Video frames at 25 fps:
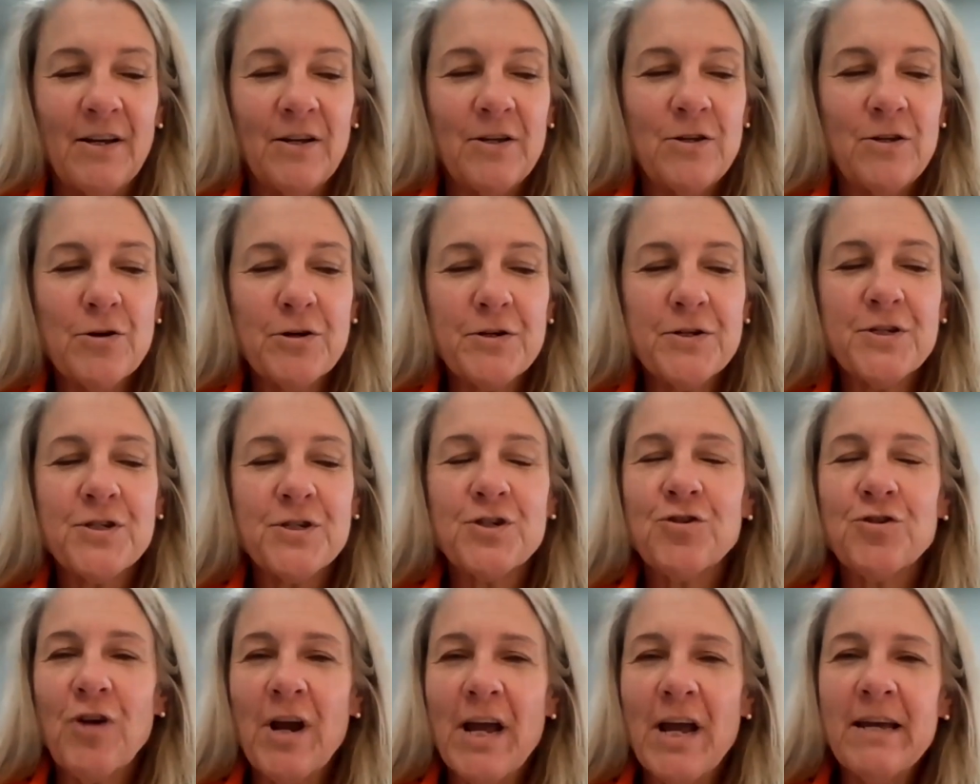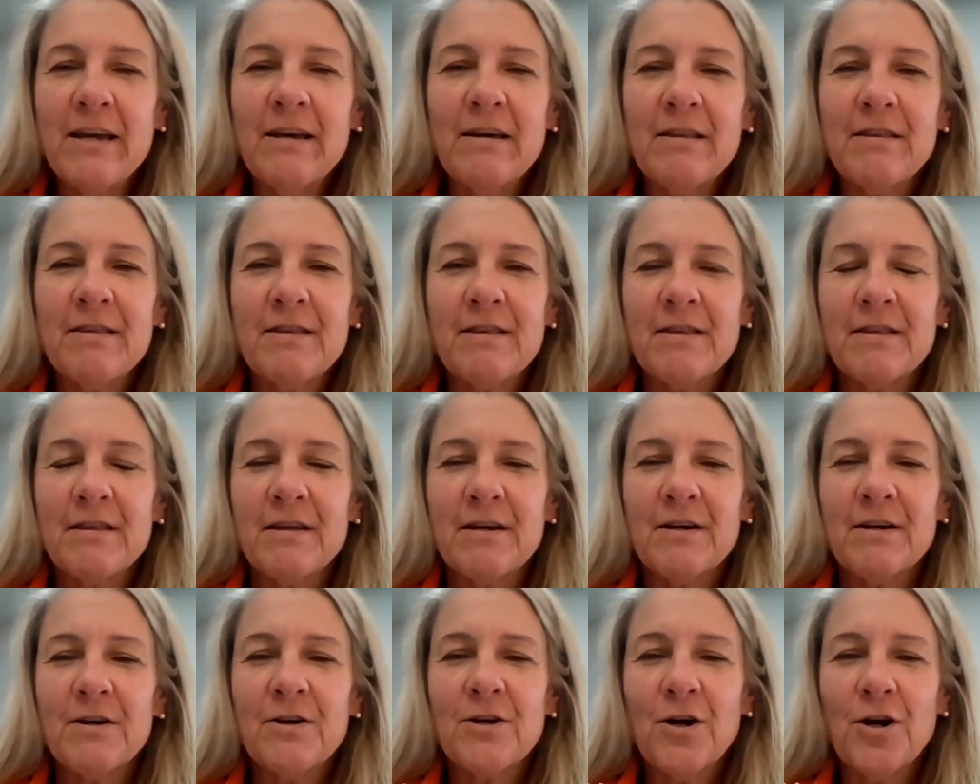Your strength,
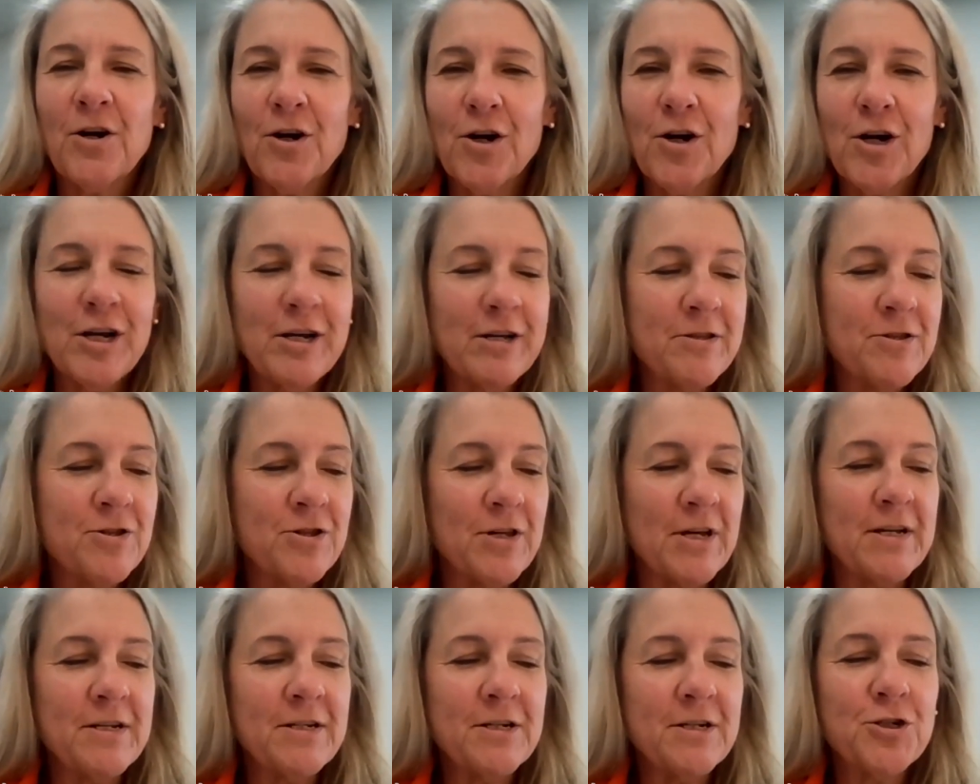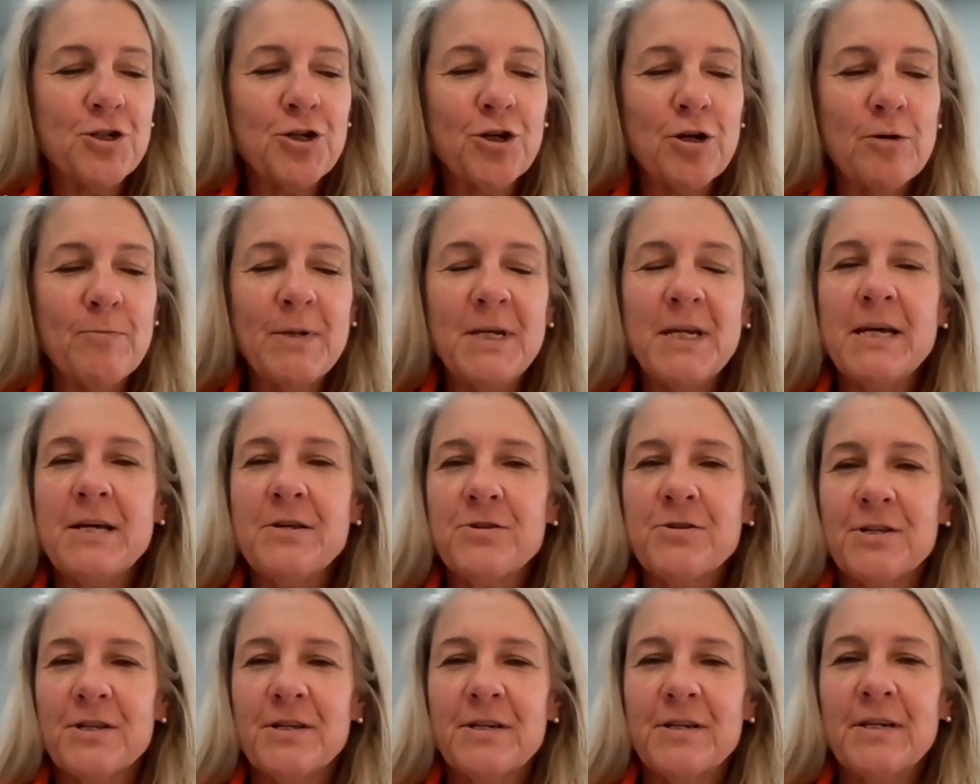courage, and
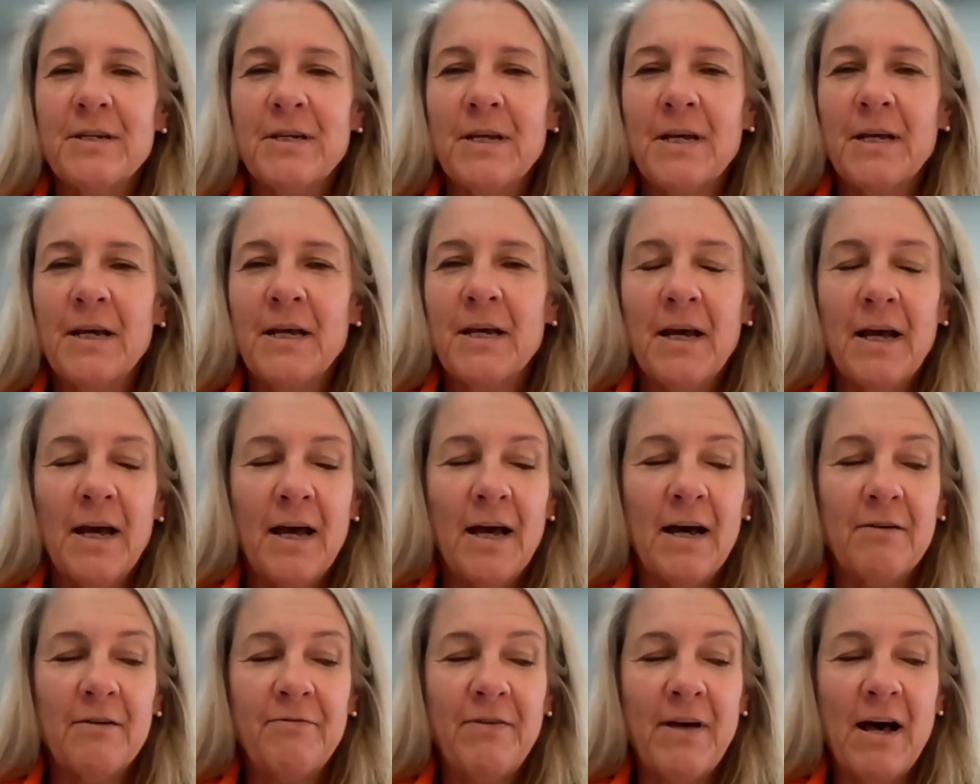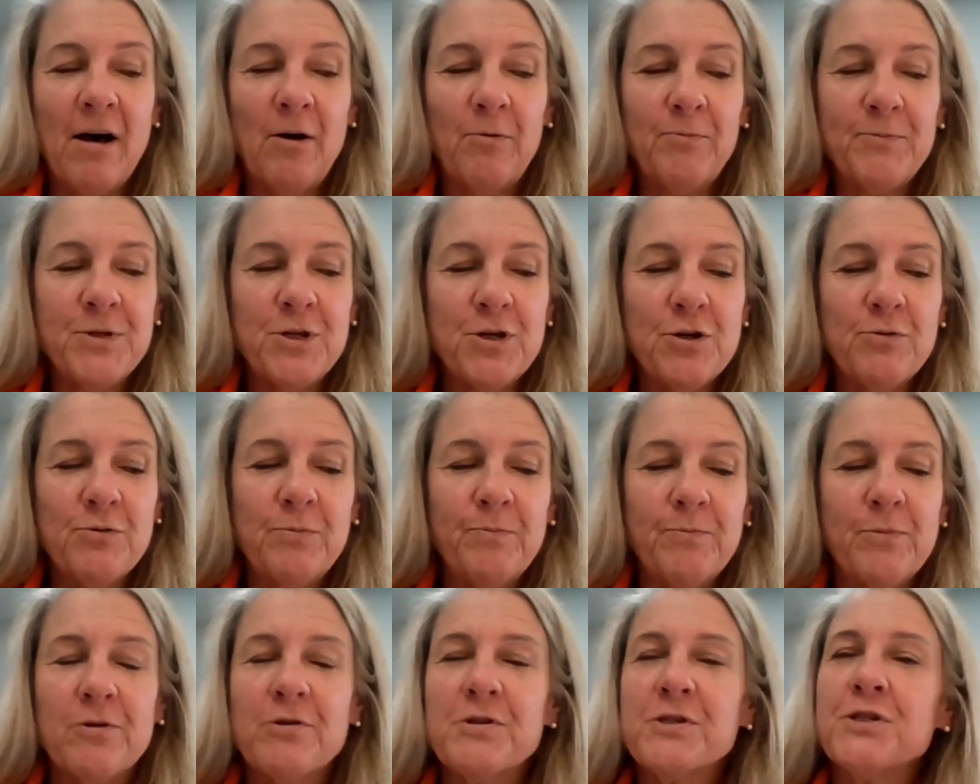determination have helped
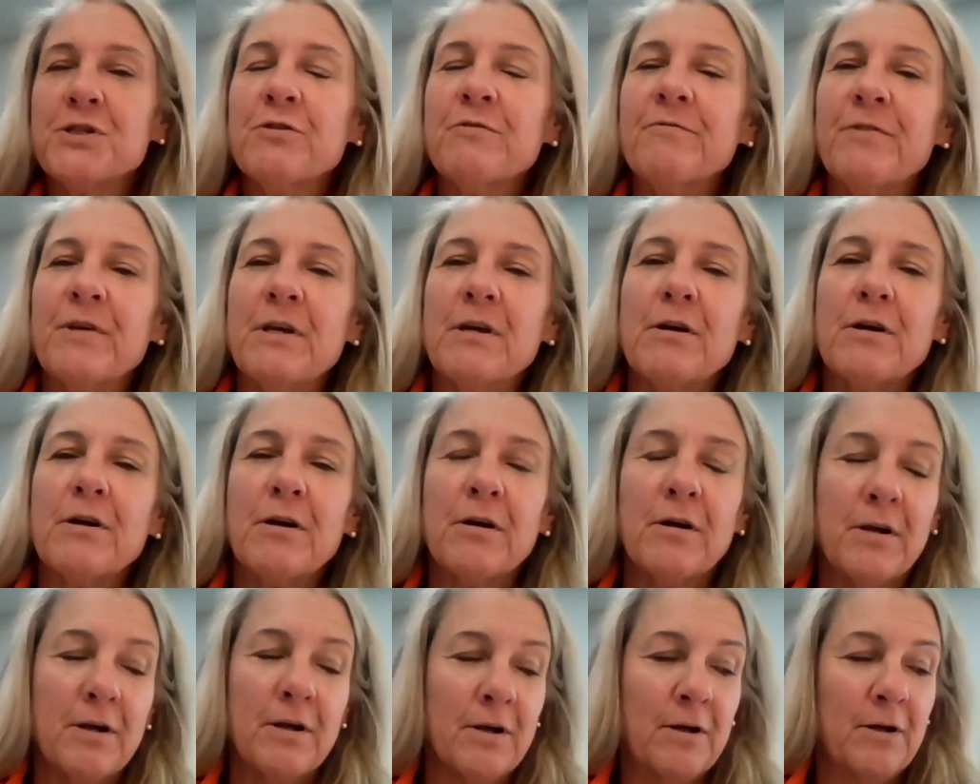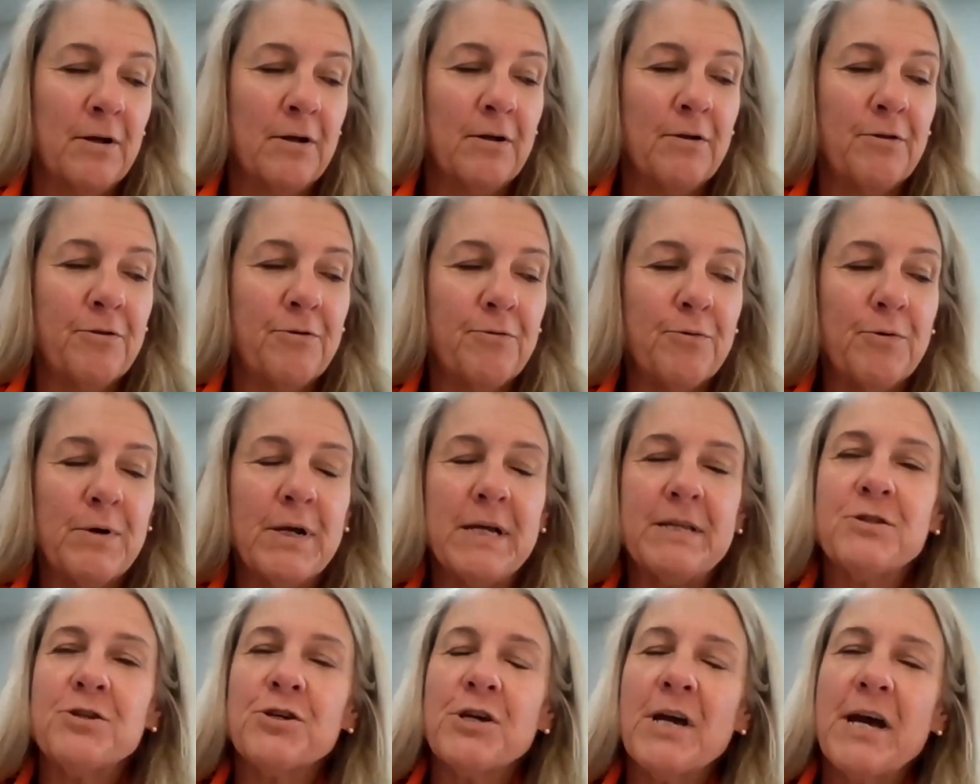you persevere through
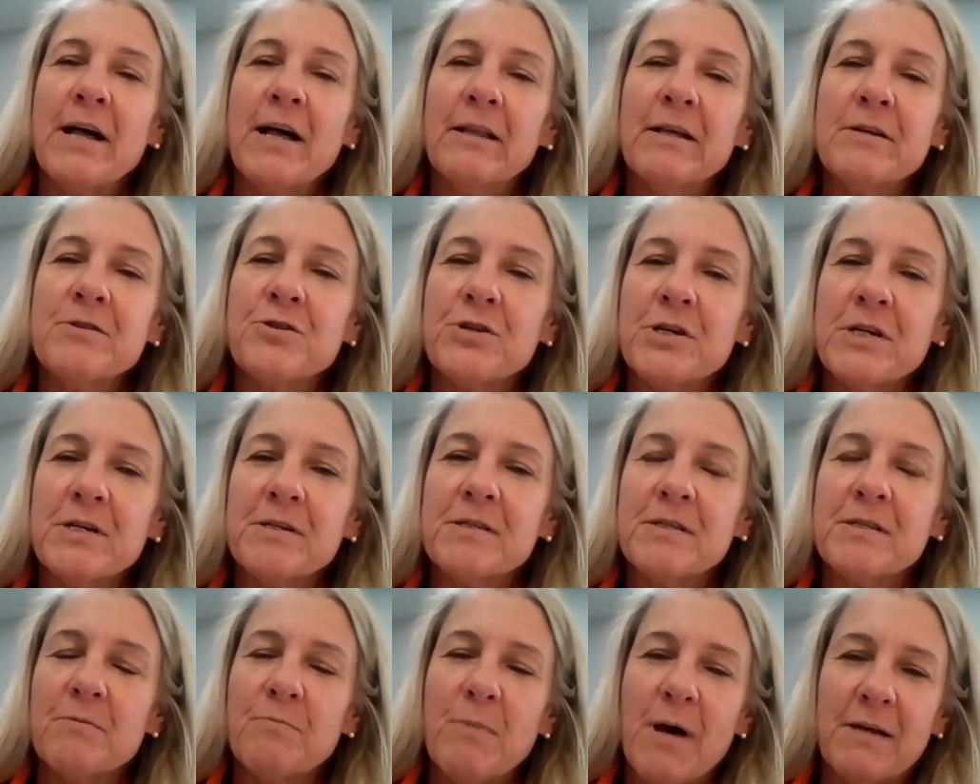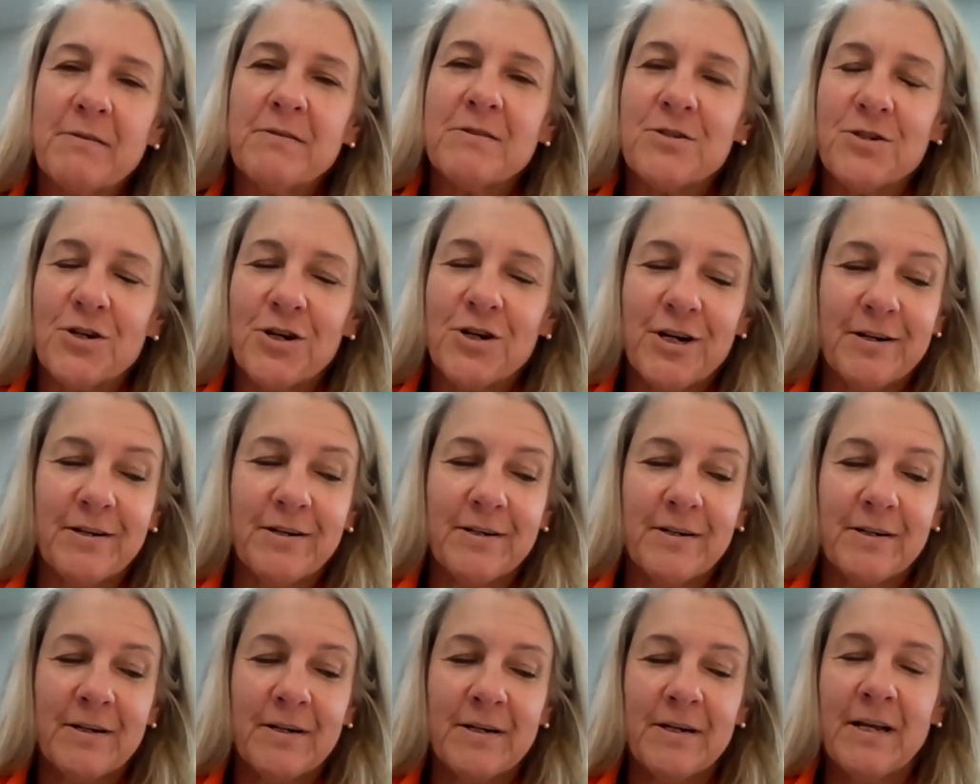a challenging semester.
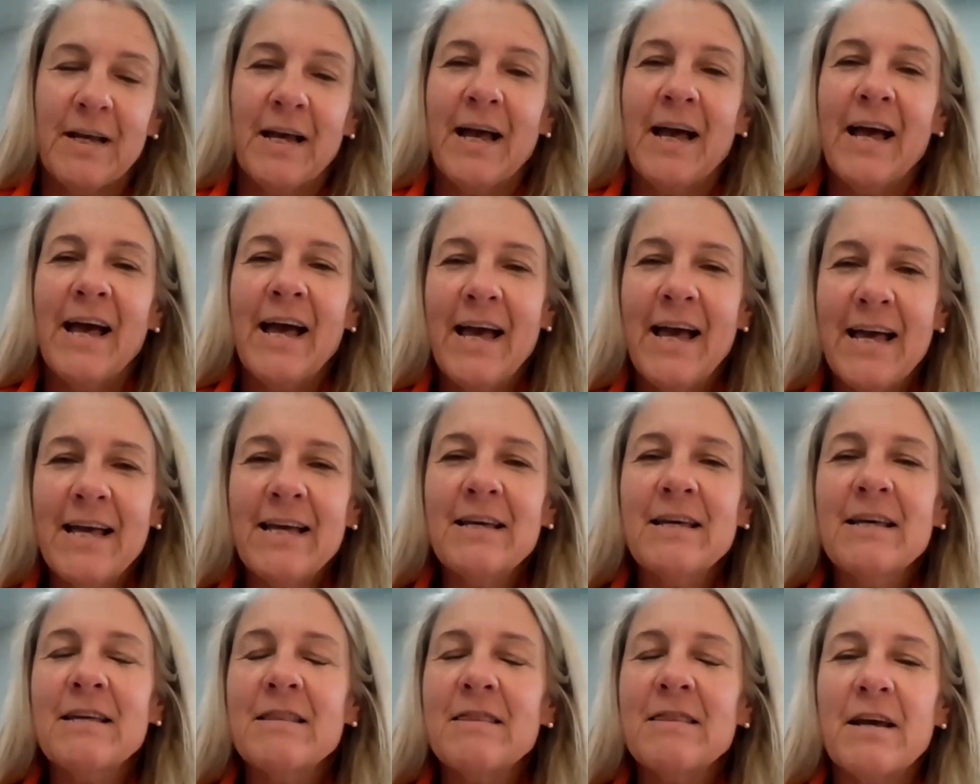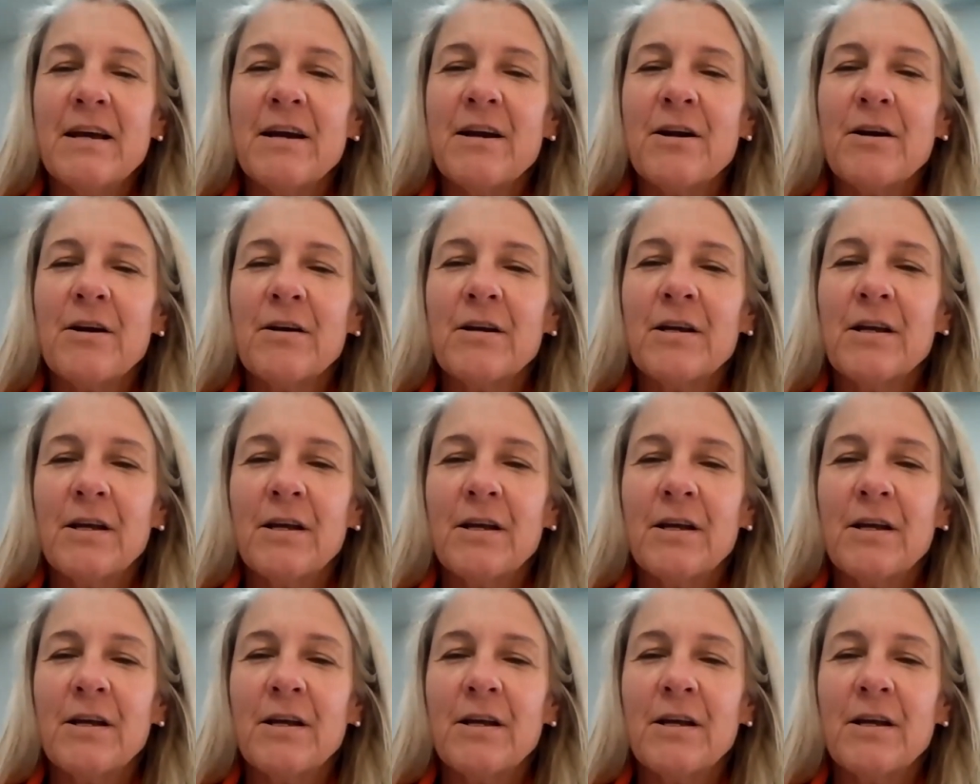Hang in there,